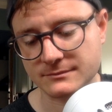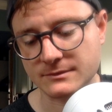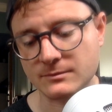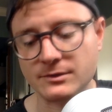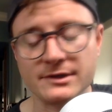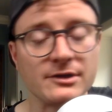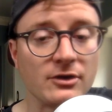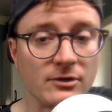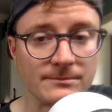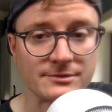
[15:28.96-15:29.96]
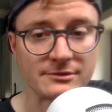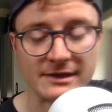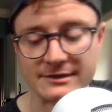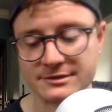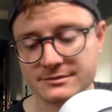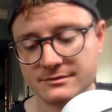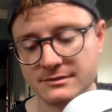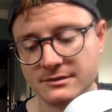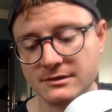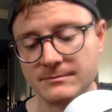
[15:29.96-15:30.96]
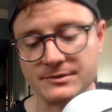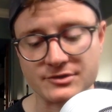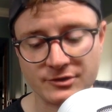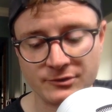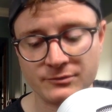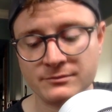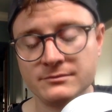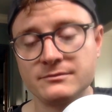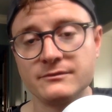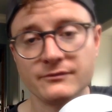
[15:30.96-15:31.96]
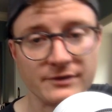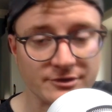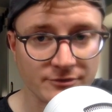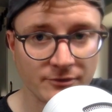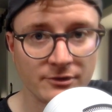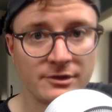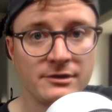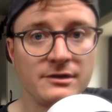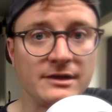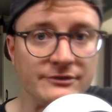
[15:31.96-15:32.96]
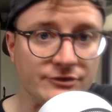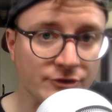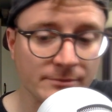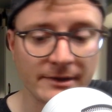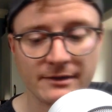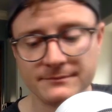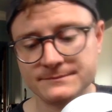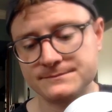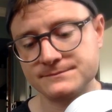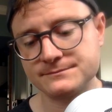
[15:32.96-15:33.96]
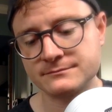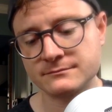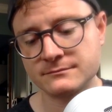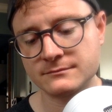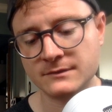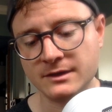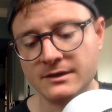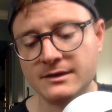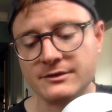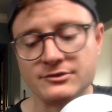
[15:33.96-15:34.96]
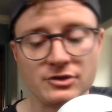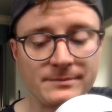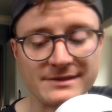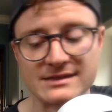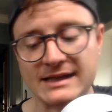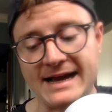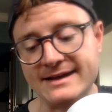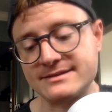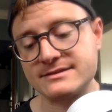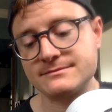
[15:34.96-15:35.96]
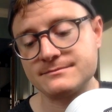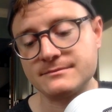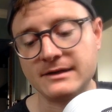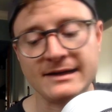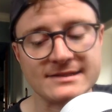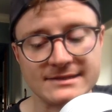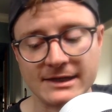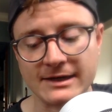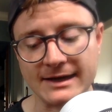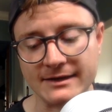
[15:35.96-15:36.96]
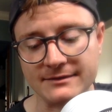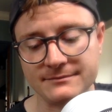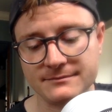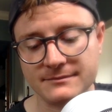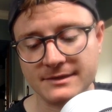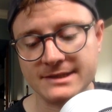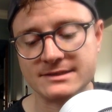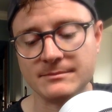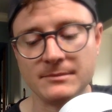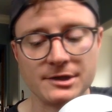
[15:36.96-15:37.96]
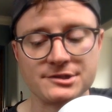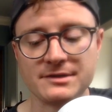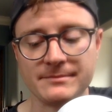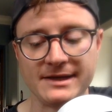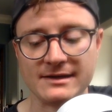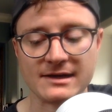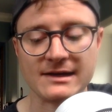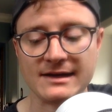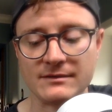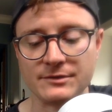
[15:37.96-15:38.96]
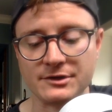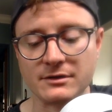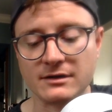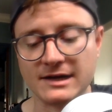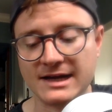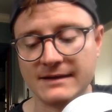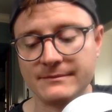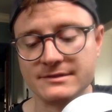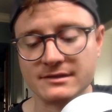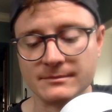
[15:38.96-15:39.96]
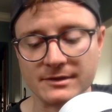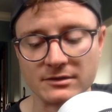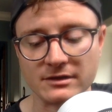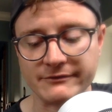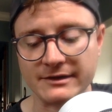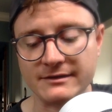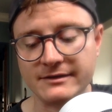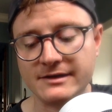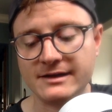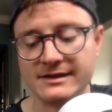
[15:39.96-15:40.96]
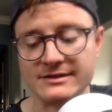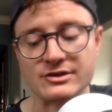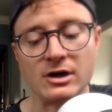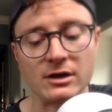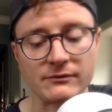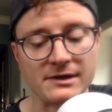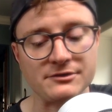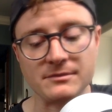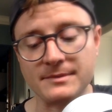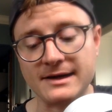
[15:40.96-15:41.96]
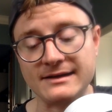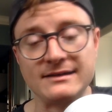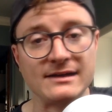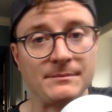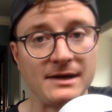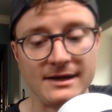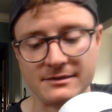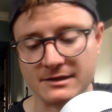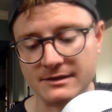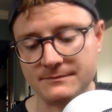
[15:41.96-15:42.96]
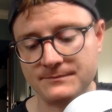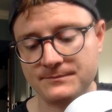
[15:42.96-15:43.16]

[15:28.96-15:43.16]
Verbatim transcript: We're in the home stretch bassoon, French horn, and tuba. The tuba is last. I stare at it. It's the marching band kind, where you climb into the middle of it, and it's all around your body like a python.